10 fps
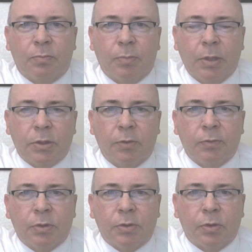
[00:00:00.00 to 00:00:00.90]
My
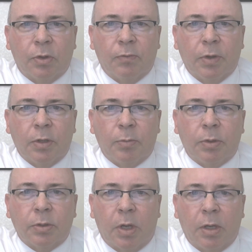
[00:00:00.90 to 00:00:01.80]
services are
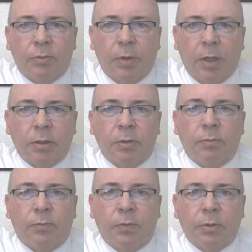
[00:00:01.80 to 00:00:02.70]
available contract,
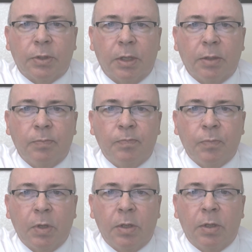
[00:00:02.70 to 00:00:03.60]
full-time,
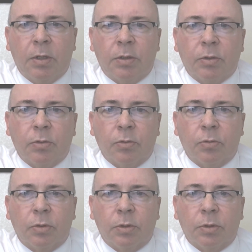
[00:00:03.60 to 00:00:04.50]

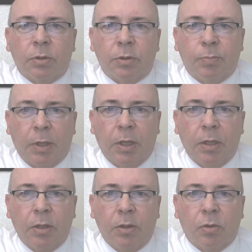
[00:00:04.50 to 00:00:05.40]
through
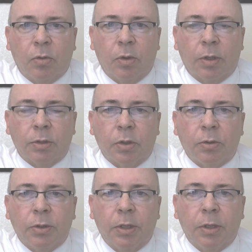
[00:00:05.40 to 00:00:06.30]
speaking or
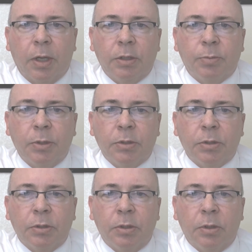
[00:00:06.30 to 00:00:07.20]
consulting
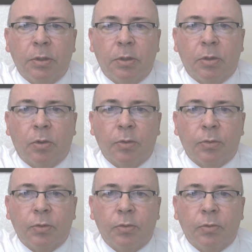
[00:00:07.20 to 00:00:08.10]
engagements, or
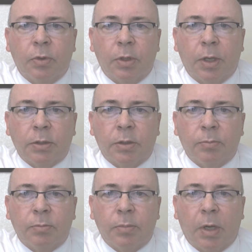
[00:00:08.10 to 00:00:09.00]
through
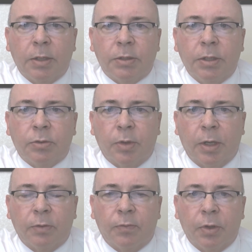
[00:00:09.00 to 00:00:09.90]
custom IT
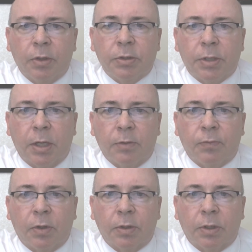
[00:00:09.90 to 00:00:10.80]
training for your staff
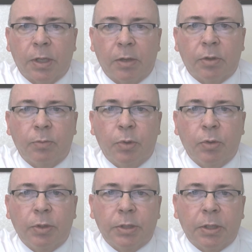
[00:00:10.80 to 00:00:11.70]
on cloud
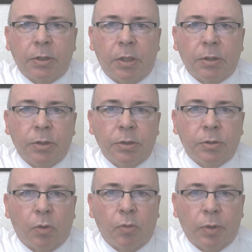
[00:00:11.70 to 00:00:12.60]
computing technologies
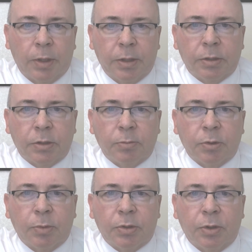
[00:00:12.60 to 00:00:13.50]
or related
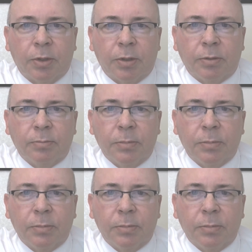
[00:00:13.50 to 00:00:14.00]
subject material.